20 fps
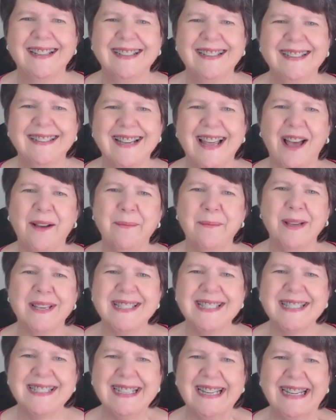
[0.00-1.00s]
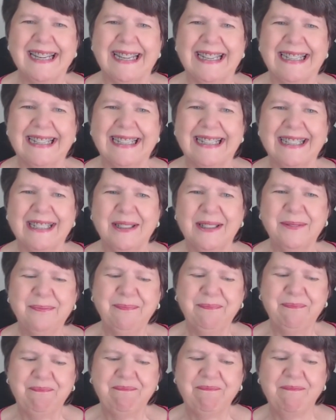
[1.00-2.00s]

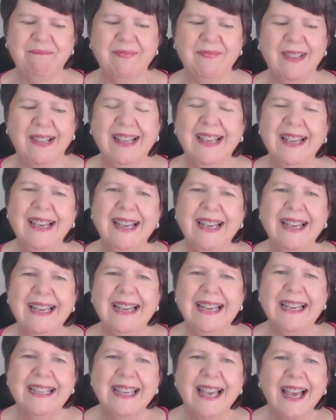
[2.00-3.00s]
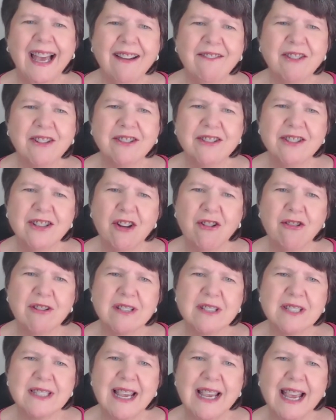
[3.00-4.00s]
Namaste. You ever
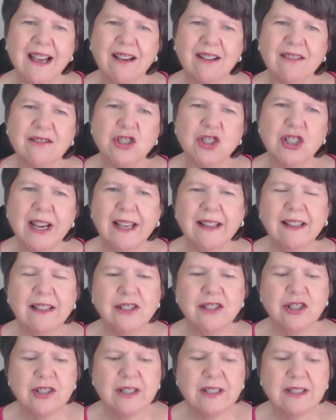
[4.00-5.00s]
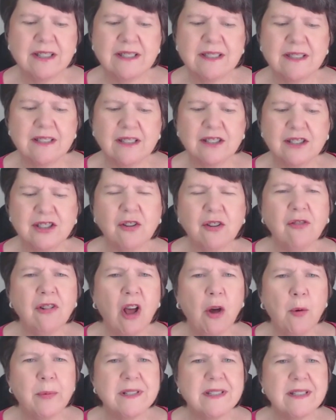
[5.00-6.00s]
notice how challenges don't
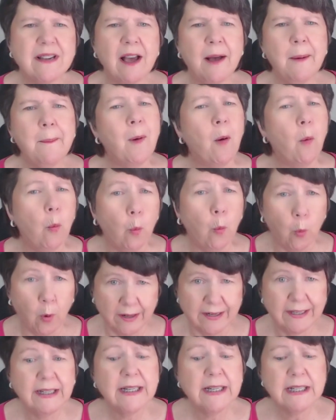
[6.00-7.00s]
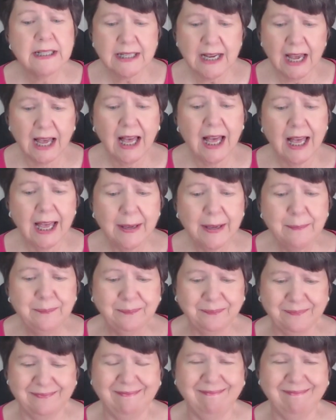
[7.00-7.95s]
always come one at a time?